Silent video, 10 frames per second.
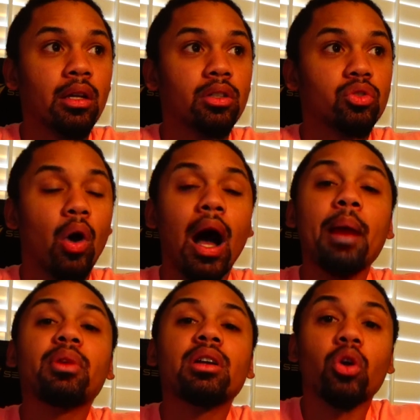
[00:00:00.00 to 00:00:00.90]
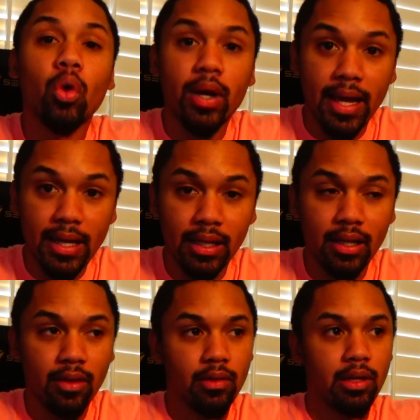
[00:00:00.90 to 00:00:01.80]
So I'm going to go ahead and
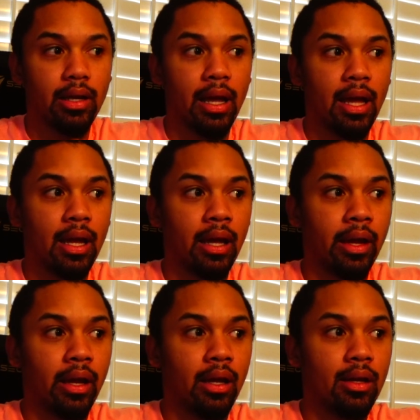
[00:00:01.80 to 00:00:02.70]
give it a